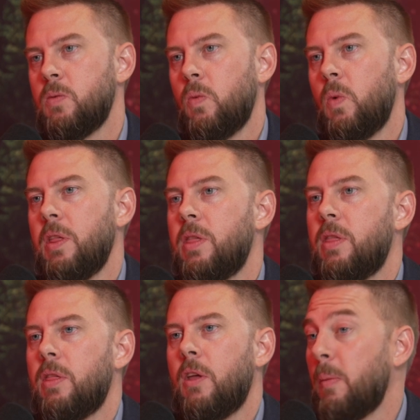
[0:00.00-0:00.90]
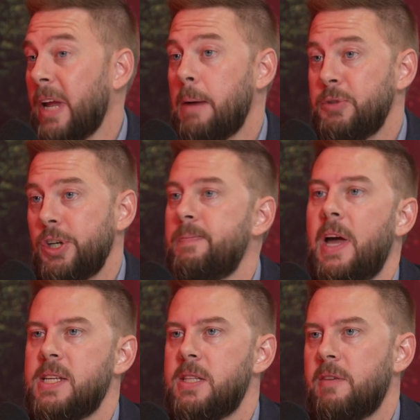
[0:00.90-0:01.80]
with carbon capture
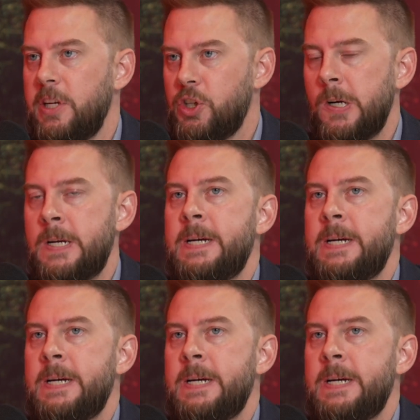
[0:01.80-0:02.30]
as the feature.